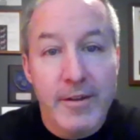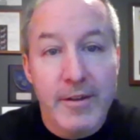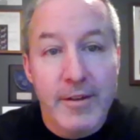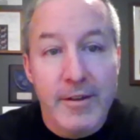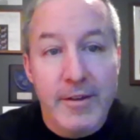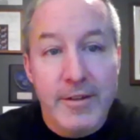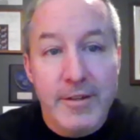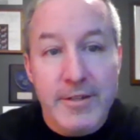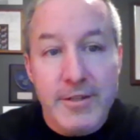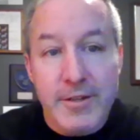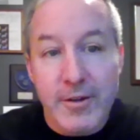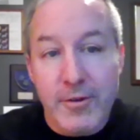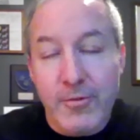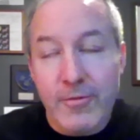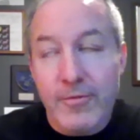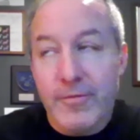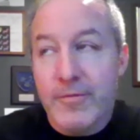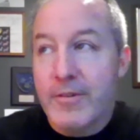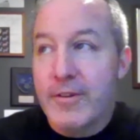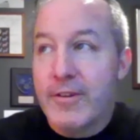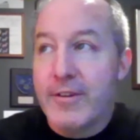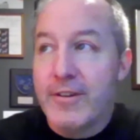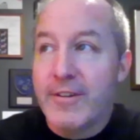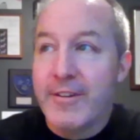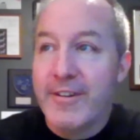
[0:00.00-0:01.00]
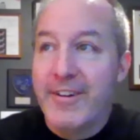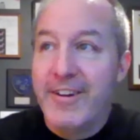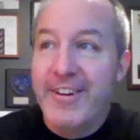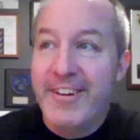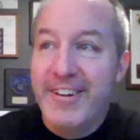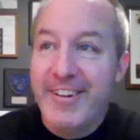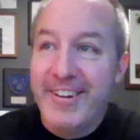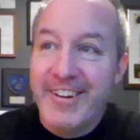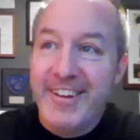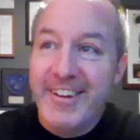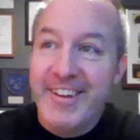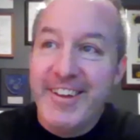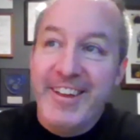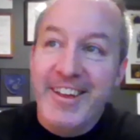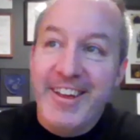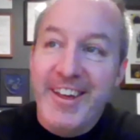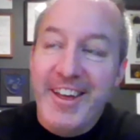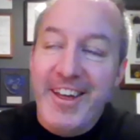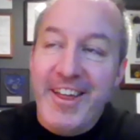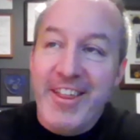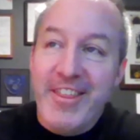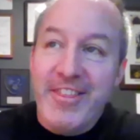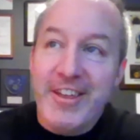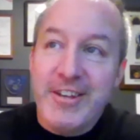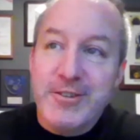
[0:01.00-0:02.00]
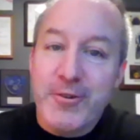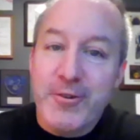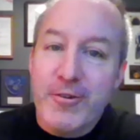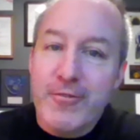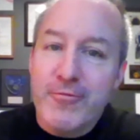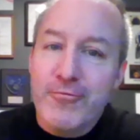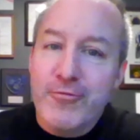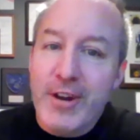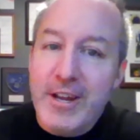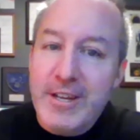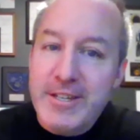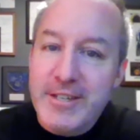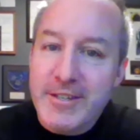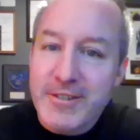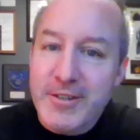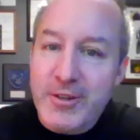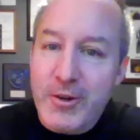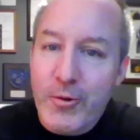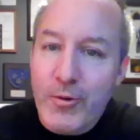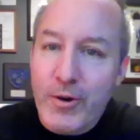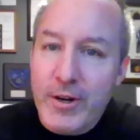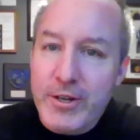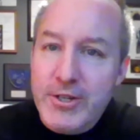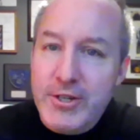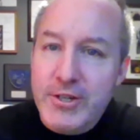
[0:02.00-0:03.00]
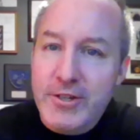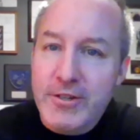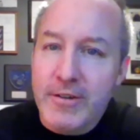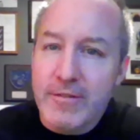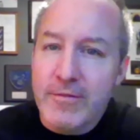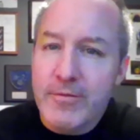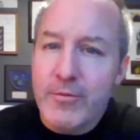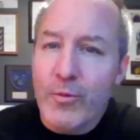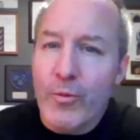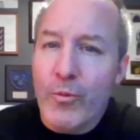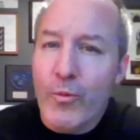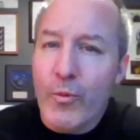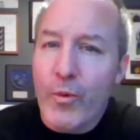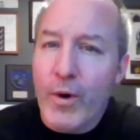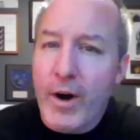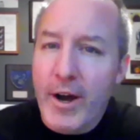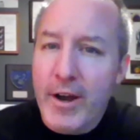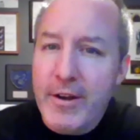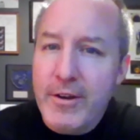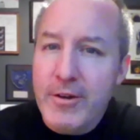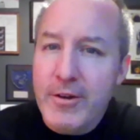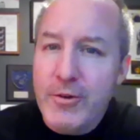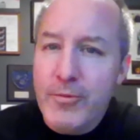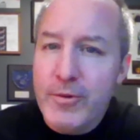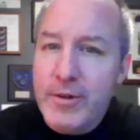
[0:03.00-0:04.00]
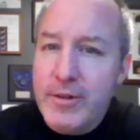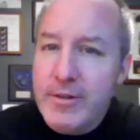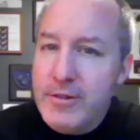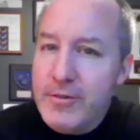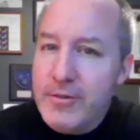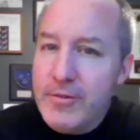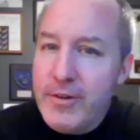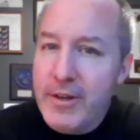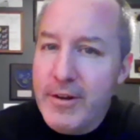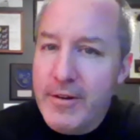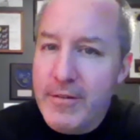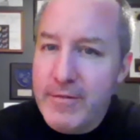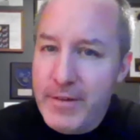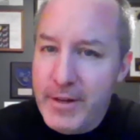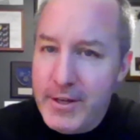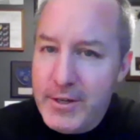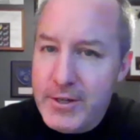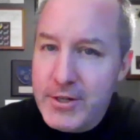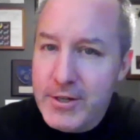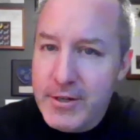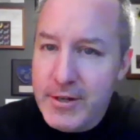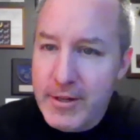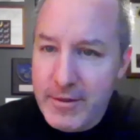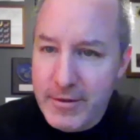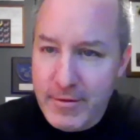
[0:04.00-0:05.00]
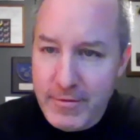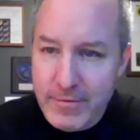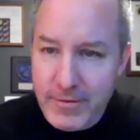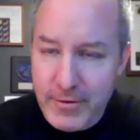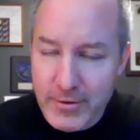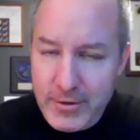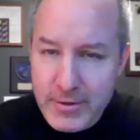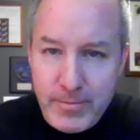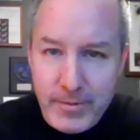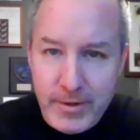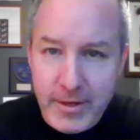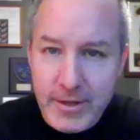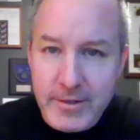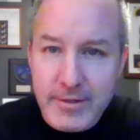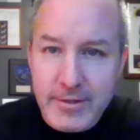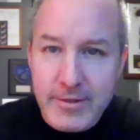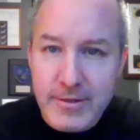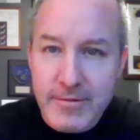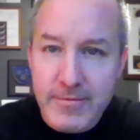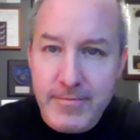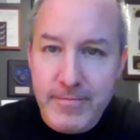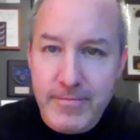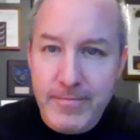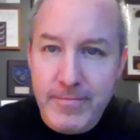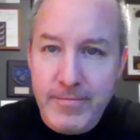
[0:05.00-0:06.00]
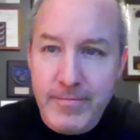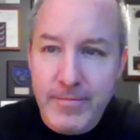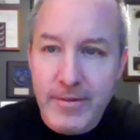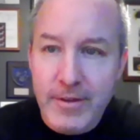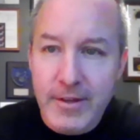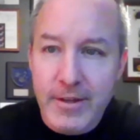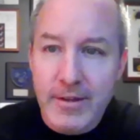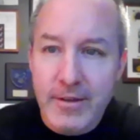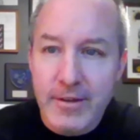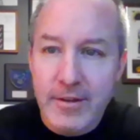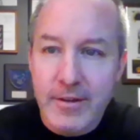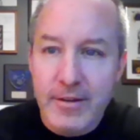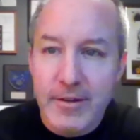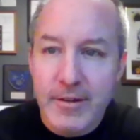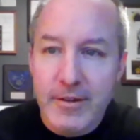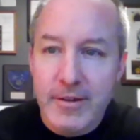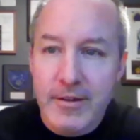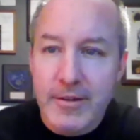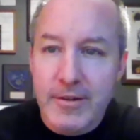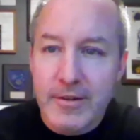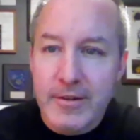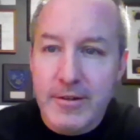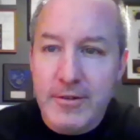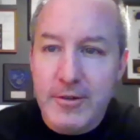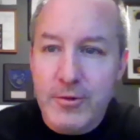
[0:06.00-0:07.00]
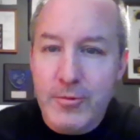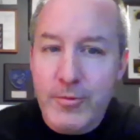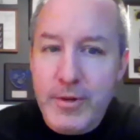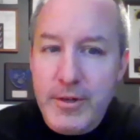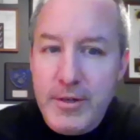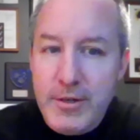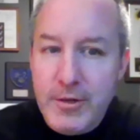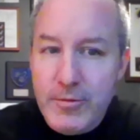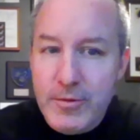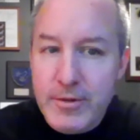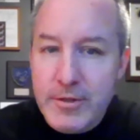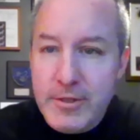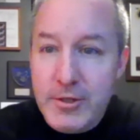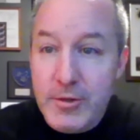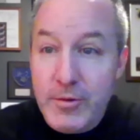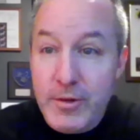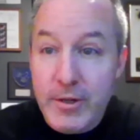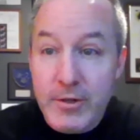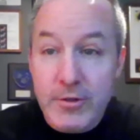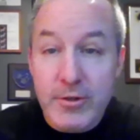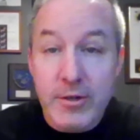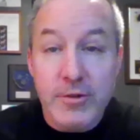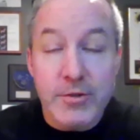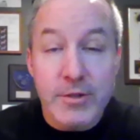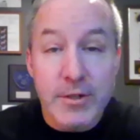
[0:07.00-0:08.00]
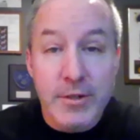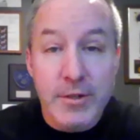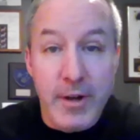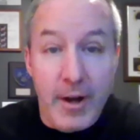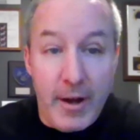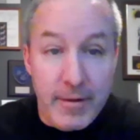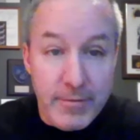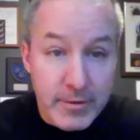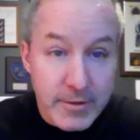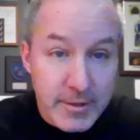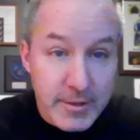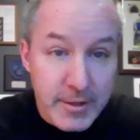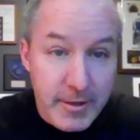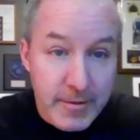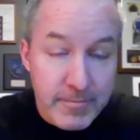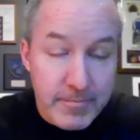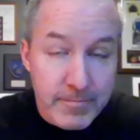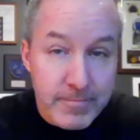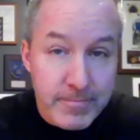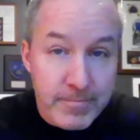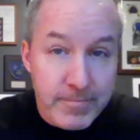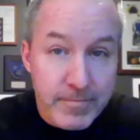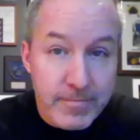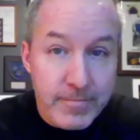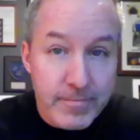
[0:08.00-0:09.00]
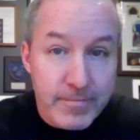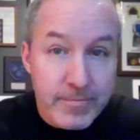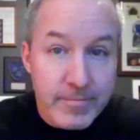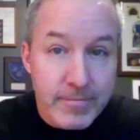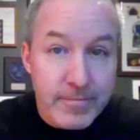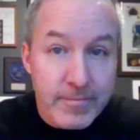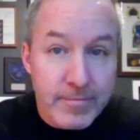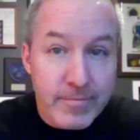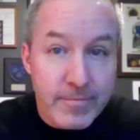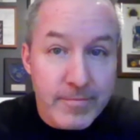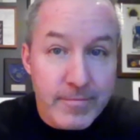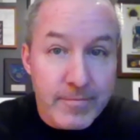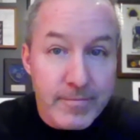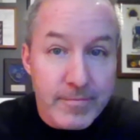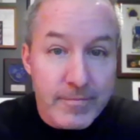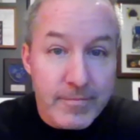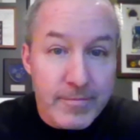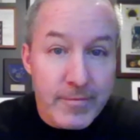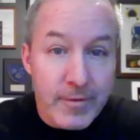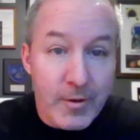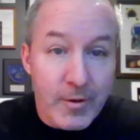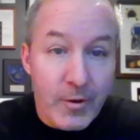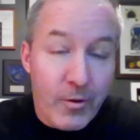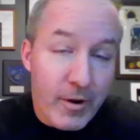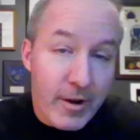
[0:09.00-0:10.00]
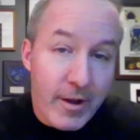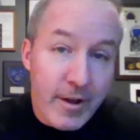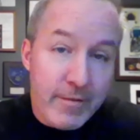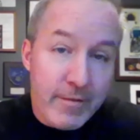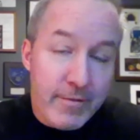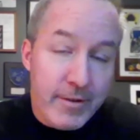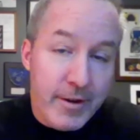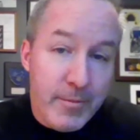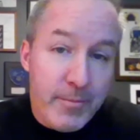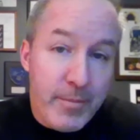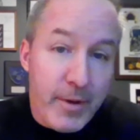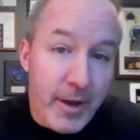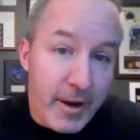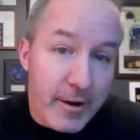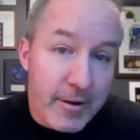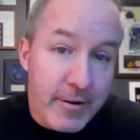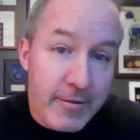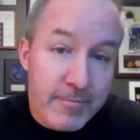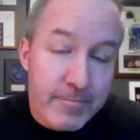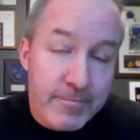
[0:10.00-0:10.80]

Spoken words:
So that sort of raises the question of, why do we do innovation in the first place? Do we do it to introduce novelty or to have an impact?